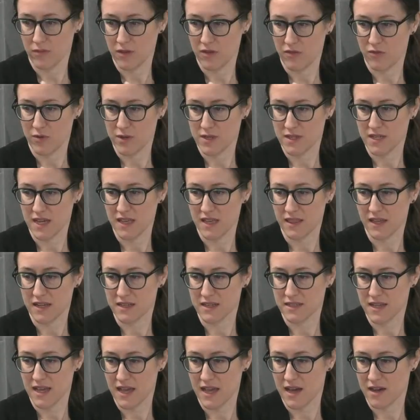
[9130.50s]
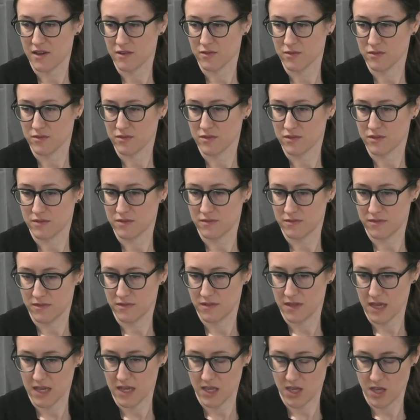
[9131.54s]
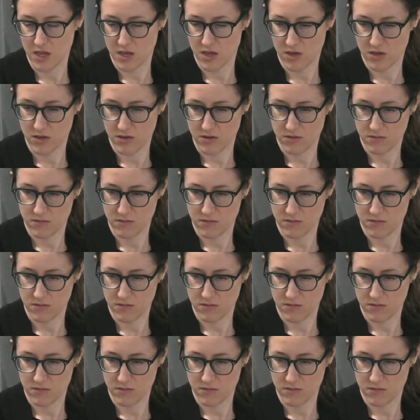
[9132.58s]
We take that down. Thank you.